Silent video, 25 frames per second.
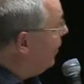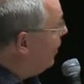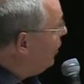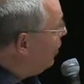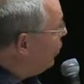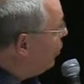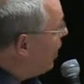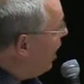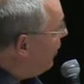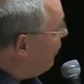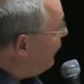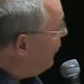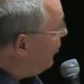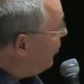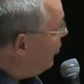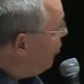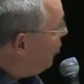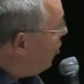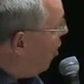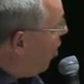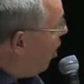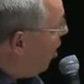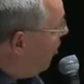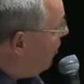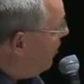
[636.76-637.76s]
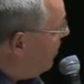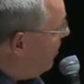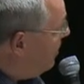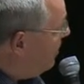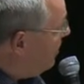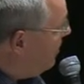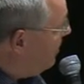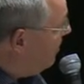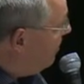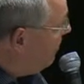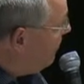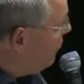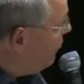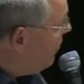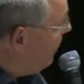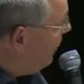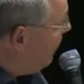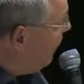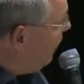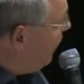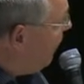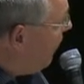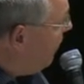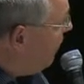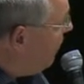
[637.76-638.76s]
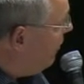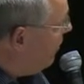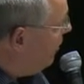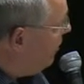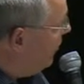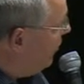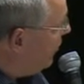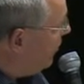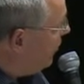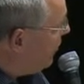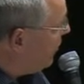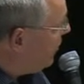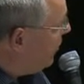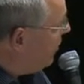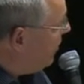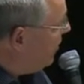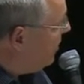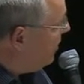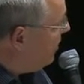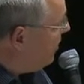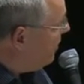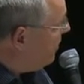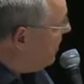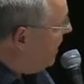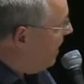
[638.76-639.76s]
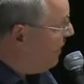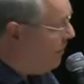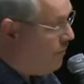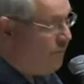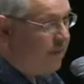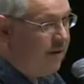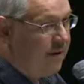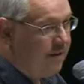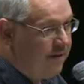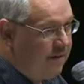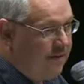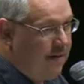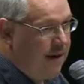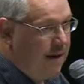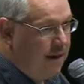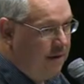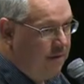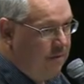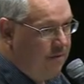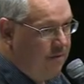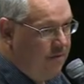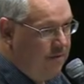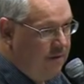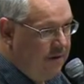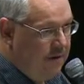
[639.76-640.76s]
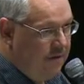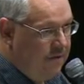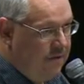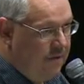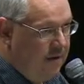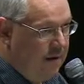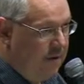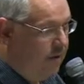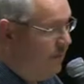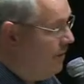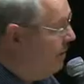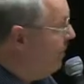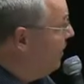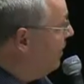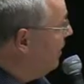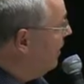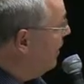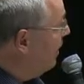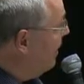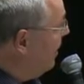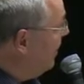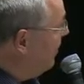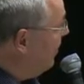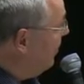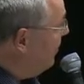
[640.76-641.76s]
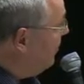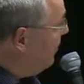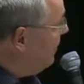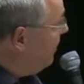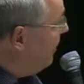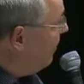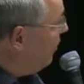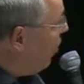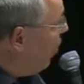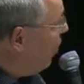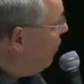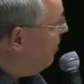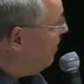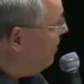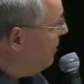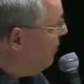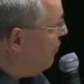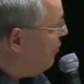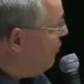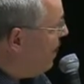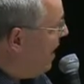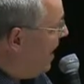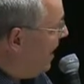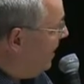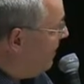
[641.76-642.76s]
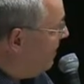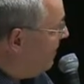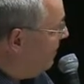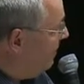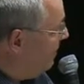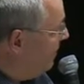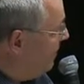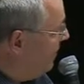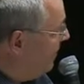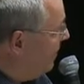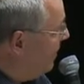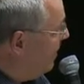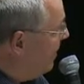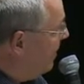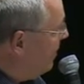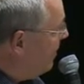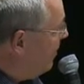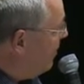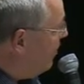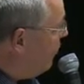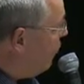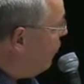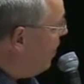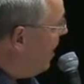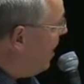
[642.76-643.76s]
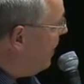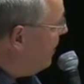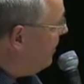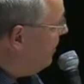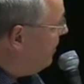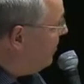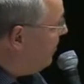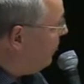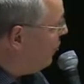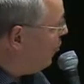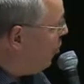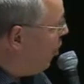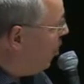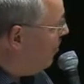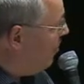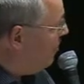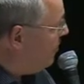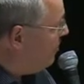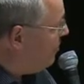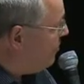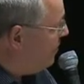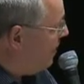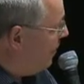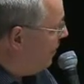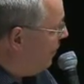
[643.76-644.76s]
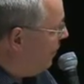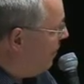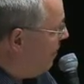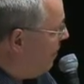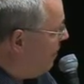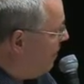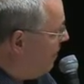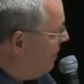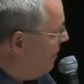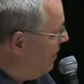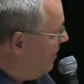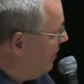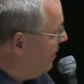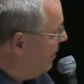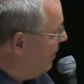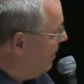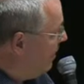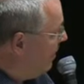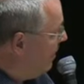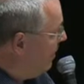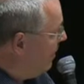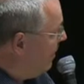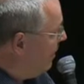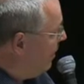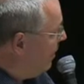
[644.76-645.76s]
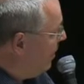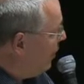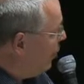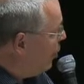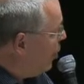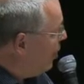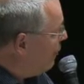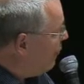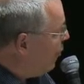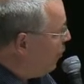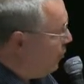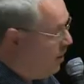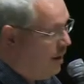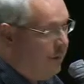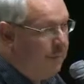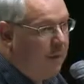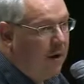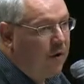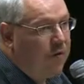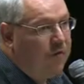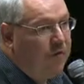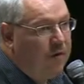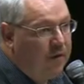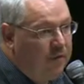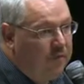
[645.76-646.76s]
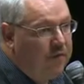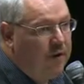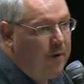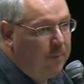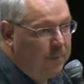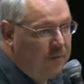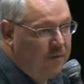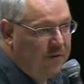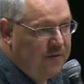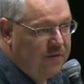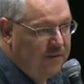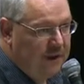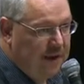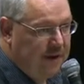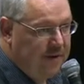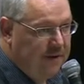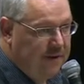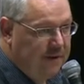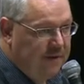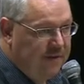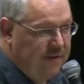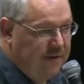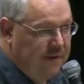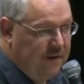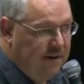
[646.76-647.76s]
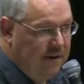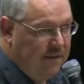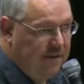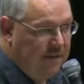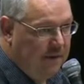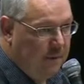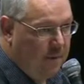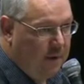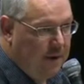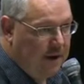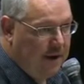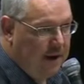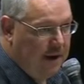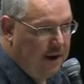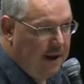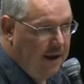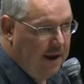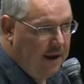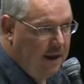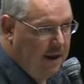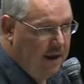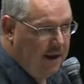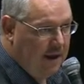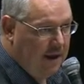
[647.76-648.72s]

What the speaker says: You have the normal transferrin, which is called tetracyclotransferrin. That's always in red. The red is the normal transferrin. You have only about 50% in CDG1A.